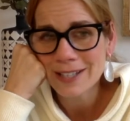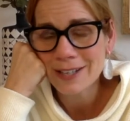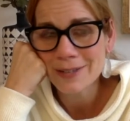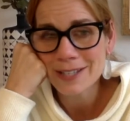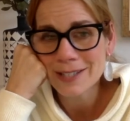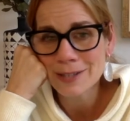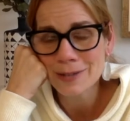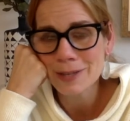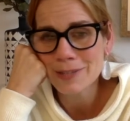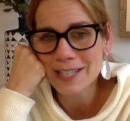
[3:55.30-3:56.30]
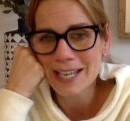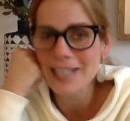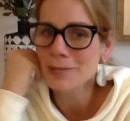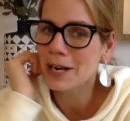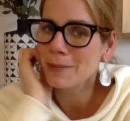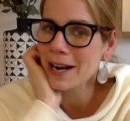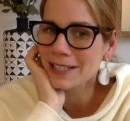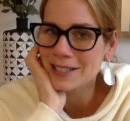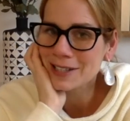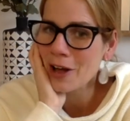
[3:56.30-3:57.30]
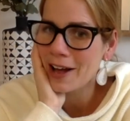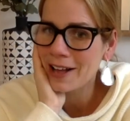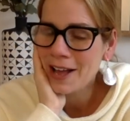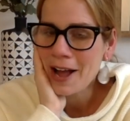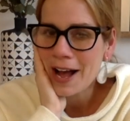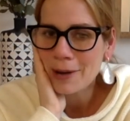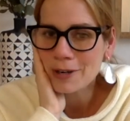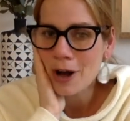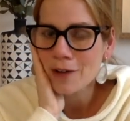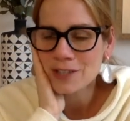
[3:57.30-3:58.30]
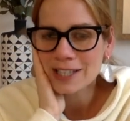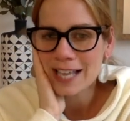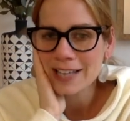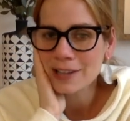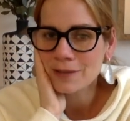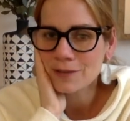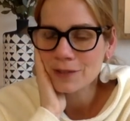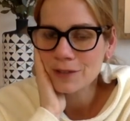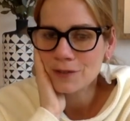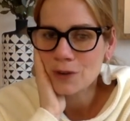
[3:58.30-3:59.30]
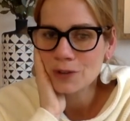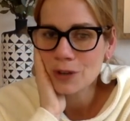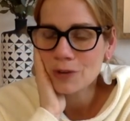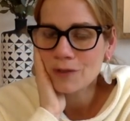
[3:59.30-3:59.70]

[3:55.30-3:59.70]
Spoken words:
this certainly was the case when I practiced law, I would often let the phone go to